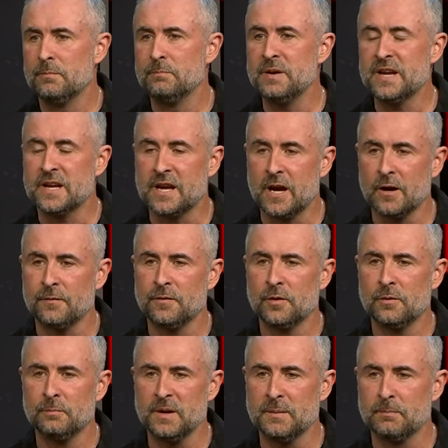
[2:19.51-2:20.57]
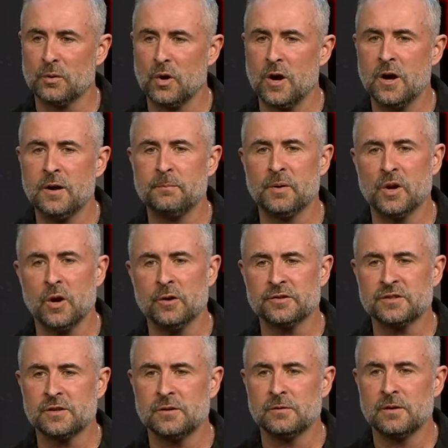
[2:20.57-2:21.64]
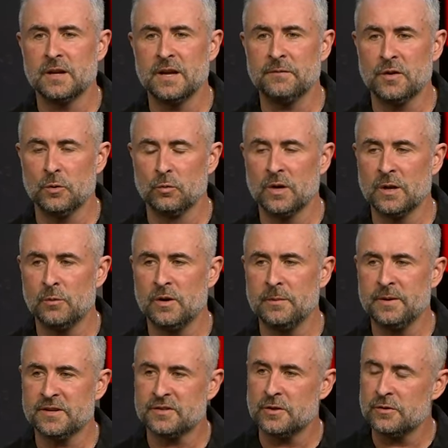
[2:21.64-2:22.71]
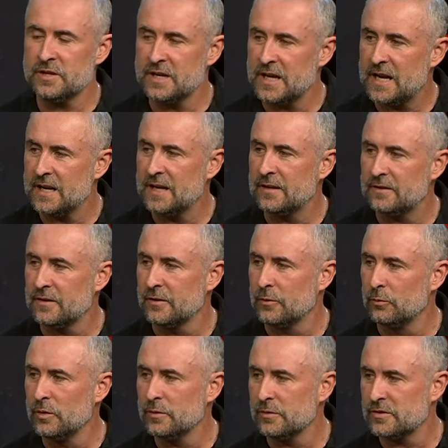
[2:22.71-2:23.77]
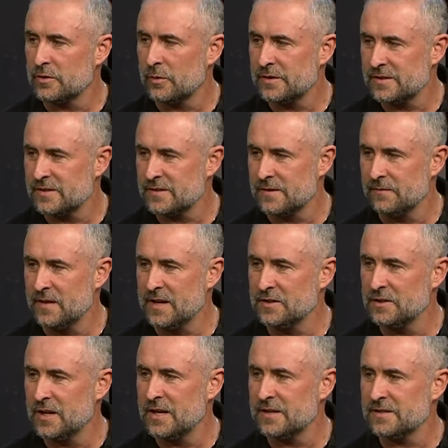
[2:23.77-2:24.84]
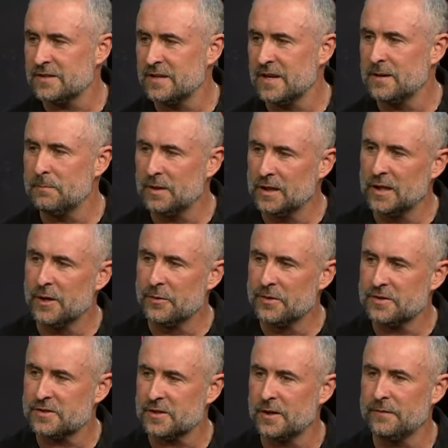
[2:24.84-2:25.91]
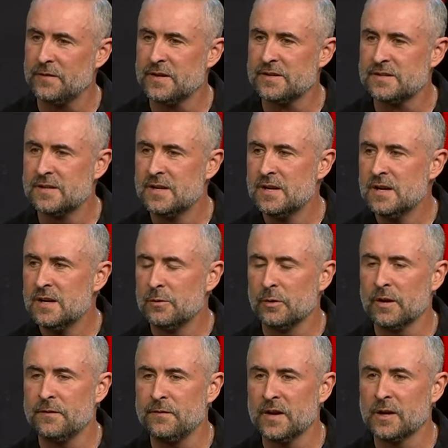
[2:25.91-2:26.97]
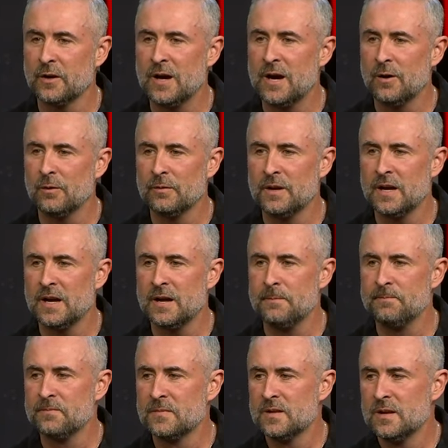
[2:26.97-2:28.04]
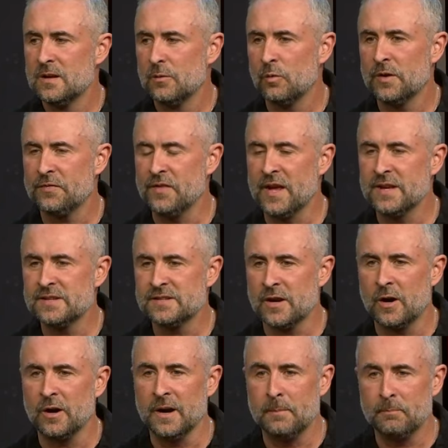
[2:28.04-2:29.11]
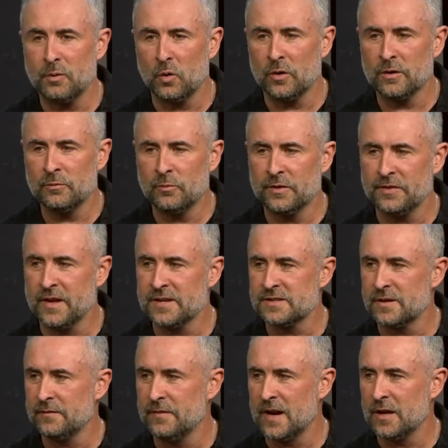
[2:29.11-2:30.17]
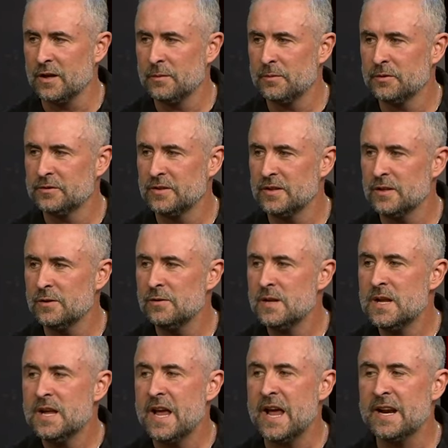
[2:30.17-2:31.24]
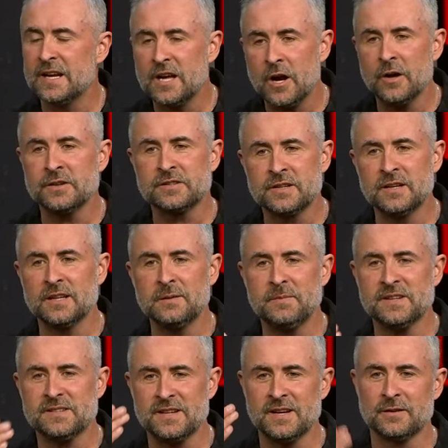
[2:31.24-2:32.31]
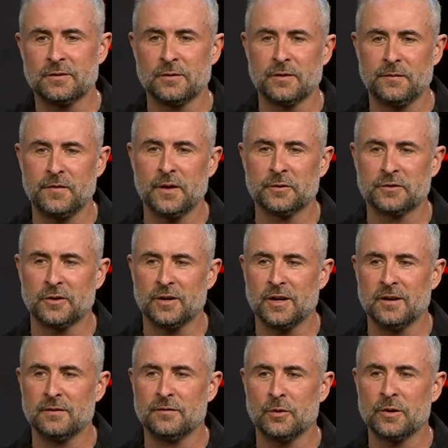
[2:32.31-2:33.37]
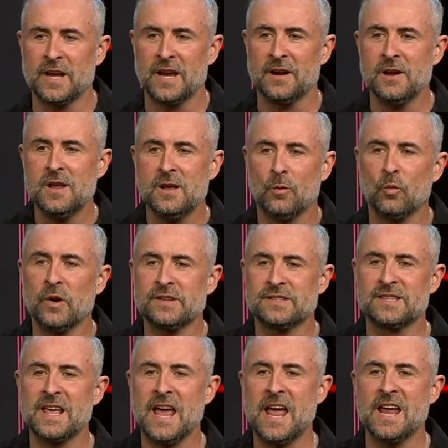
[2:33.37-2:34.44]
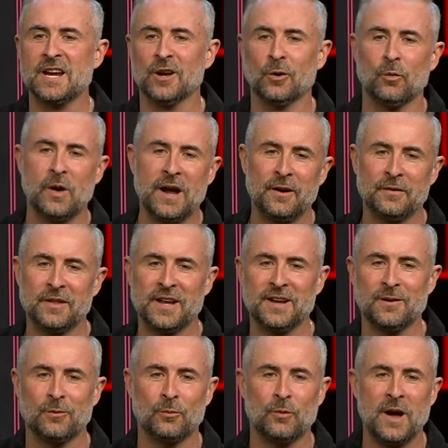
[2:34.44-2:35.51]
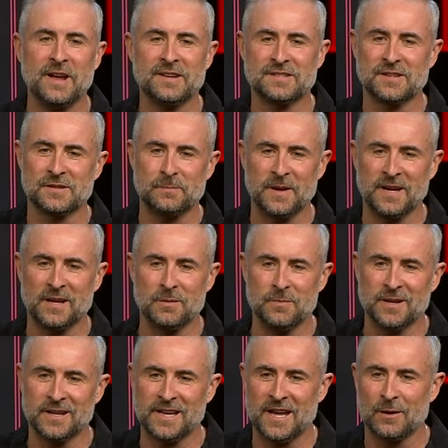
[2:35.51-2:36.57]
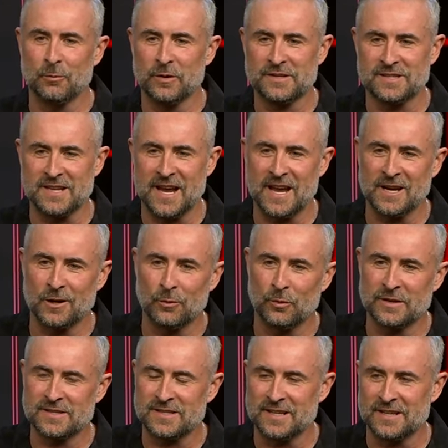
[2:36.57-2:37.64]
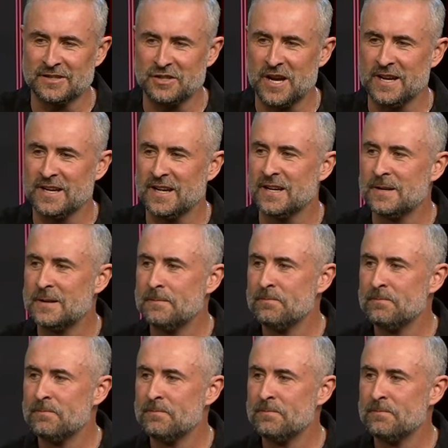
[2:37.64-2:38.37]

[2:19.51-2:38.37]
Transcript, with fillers: be careful, be broad, but also if you really want to be a student, you got to get to the root sources of things. You got to study below the surface, really figure out um, what things are important, what things are valuable to you, and constantly be seeing through the filter of, okay, what's the angle? Why are they, why is this being communicated? What's the angle? What's the agenda?